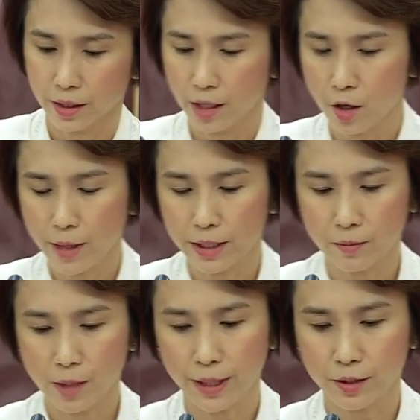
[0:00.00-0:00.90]
Now,
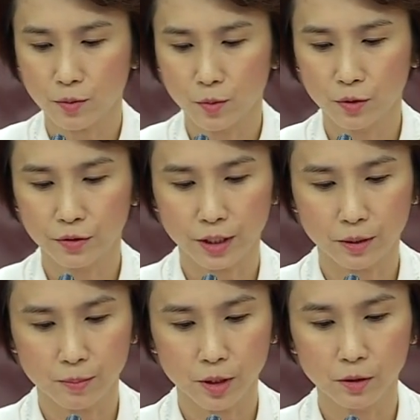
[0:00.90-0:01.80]
Madam, I beg to move that
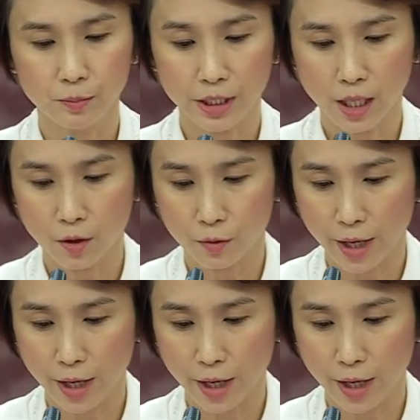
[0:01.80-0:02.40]
the bill be now